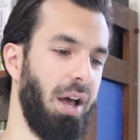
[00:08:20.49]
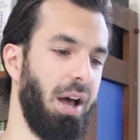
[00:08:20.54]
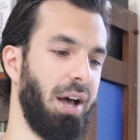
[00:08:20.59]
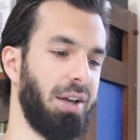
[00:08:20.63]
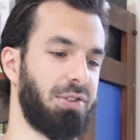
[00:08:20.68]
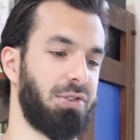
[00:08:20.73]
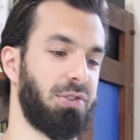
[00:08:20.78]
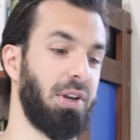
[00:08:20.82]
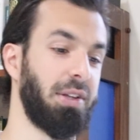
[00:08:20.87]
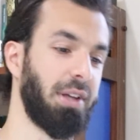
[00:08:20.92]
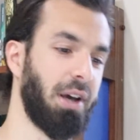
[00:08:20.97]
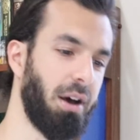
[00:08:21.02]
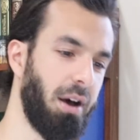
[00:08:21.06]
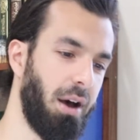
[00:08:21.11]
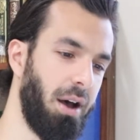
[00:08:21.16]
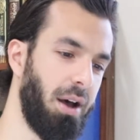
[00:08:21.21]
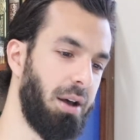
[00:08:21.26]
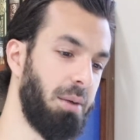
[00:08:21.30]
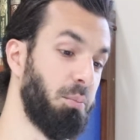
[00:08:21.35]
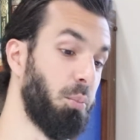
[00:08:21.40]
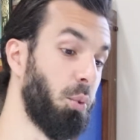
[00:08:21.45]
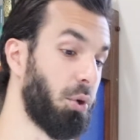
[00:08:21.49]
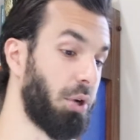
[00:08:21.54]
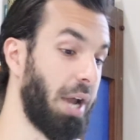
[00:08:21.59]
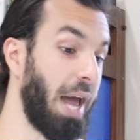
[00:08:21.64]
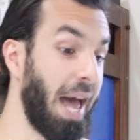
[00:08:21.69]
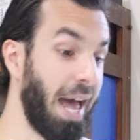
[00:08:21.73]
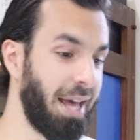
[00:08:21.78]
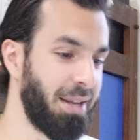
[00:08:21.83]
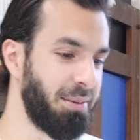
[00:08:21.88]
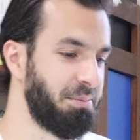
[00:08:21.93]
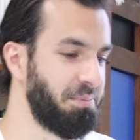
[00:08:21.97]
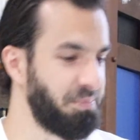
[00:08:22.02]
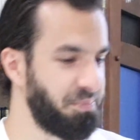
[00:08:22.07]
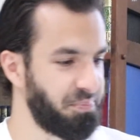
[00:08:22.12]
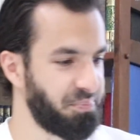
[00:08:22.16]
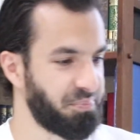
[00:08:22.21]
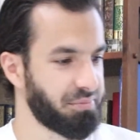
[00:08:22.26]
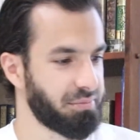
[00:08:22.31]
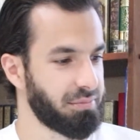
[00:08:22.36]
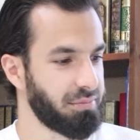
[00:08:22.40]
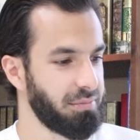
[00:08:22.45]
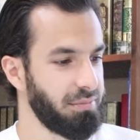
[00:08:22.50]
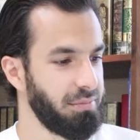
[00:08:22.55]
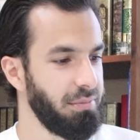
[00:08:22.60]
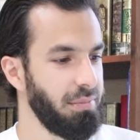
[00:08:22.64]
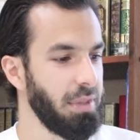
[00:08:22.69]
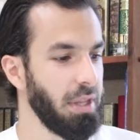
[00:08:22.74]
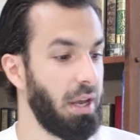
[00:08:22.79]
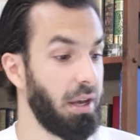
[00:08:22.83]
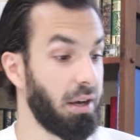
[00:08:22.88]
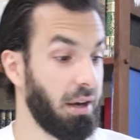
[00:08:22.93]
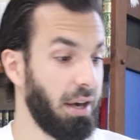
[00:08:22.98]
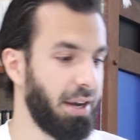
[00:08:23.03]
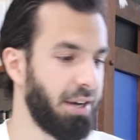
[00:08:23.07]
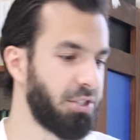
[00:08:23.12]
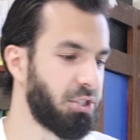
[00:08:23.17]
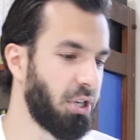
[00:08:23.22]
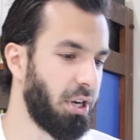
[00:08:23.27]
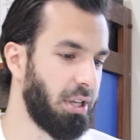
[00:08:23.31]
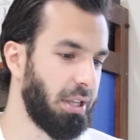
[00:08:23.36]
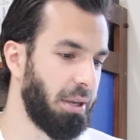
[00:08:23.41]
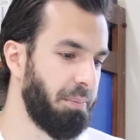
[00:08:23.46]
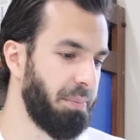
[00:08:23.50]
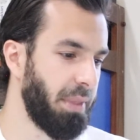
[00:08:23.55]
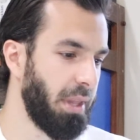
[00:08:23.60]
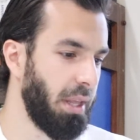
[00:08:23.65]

As-sadaqah burhan. Khair inshallah.